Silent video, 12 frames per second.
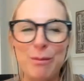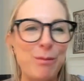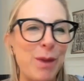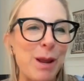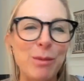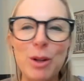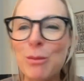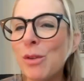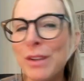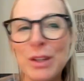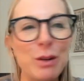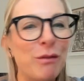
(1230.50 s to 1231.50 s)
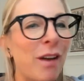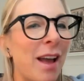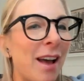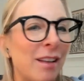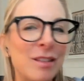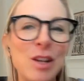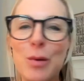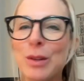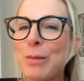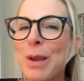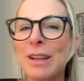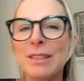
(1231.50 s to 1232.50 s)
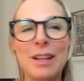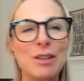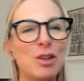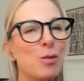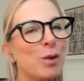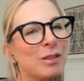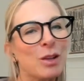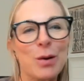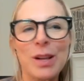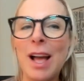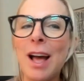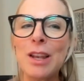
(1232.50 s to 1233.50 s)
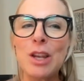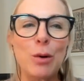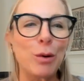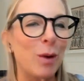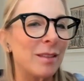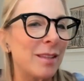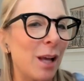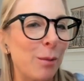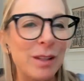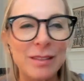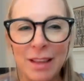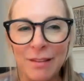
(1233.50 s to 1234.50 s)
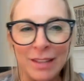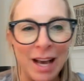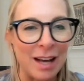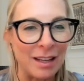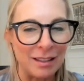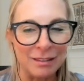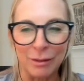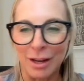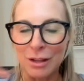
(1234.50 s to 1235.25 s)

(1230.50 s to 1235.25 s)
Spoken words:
people are moving too fast, no one's paying attention to what's going on, no one wants help because they've got it, right?